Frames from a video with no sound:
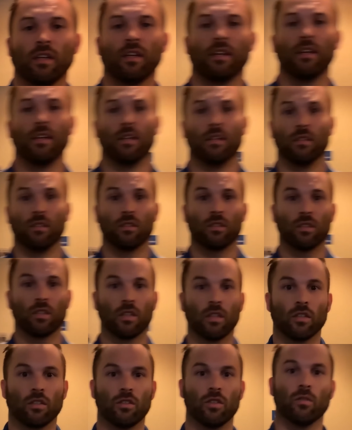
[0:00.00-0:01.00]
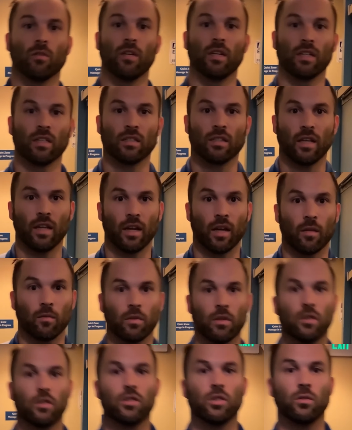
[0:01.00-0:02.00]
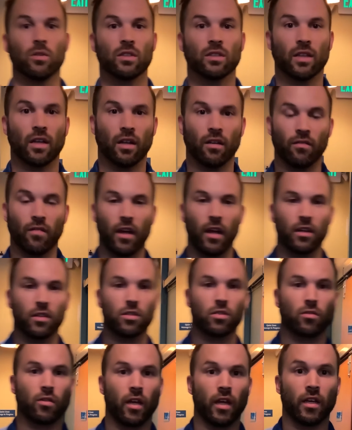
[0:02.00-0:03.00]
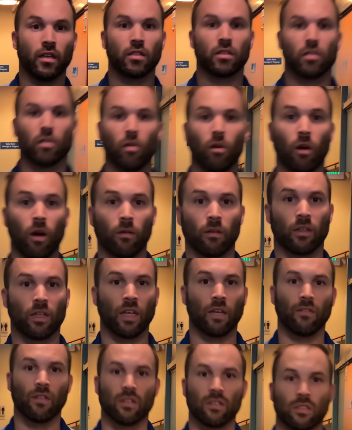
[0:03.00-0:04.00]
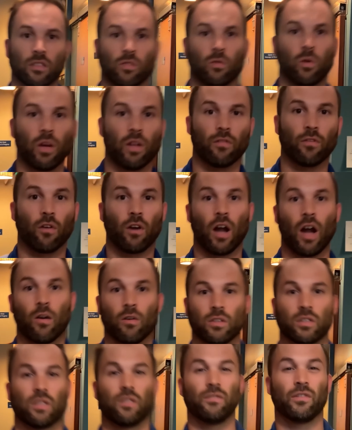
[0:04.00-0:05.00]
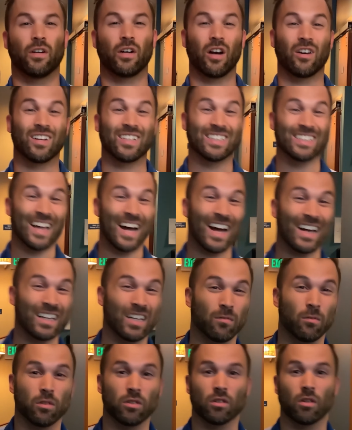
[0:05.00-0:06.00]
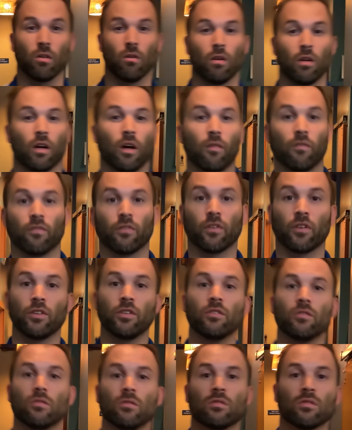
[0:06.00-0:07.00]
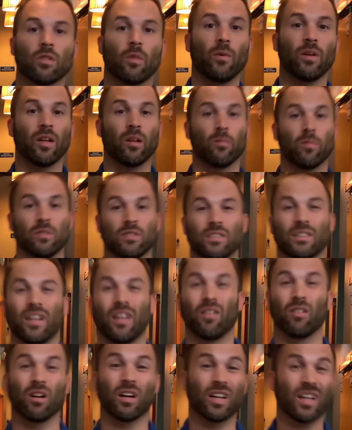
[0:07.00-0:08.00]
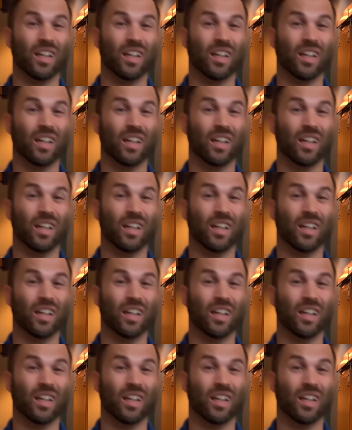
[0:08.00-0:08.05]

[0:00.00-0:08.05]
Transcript: is do an exam, do a set of x-rays, give us 24 hours to figure out exactly what's going on for you so we can put together a